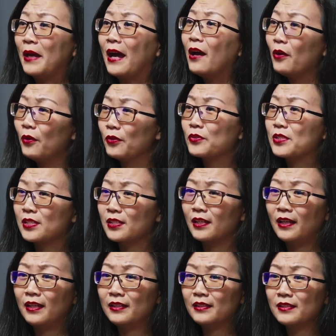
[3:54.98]
out
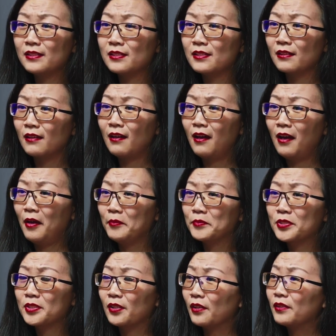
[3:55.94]
and um,
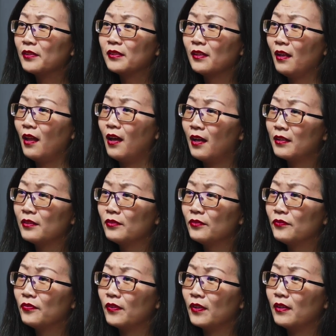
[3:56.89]
started a lot
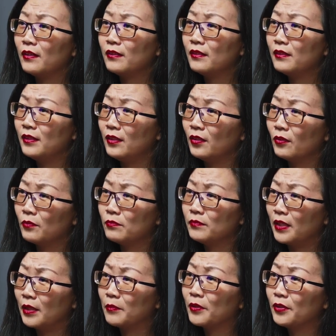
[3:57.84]
of, you know,
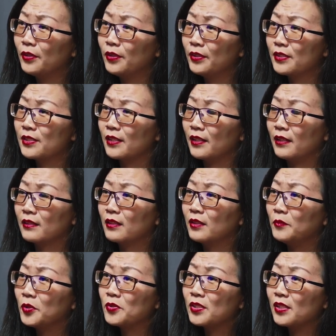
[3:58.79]
neighborhood and
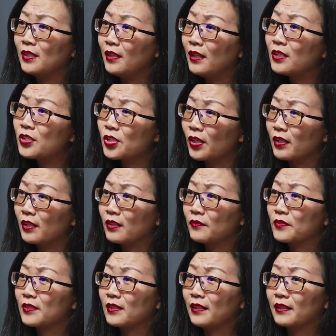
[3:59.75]
community
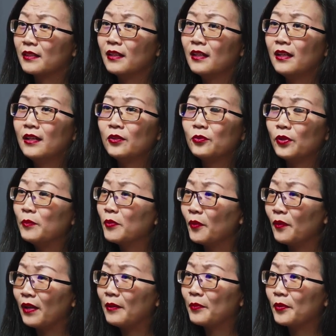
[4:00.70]
initiatives like Rainbow
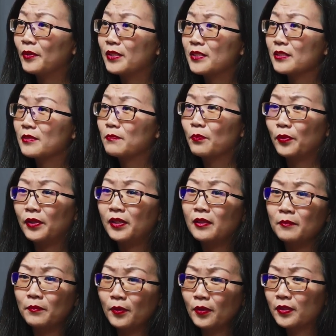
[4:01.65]
Library, just
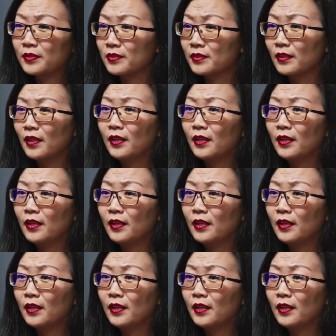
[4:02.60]
bring books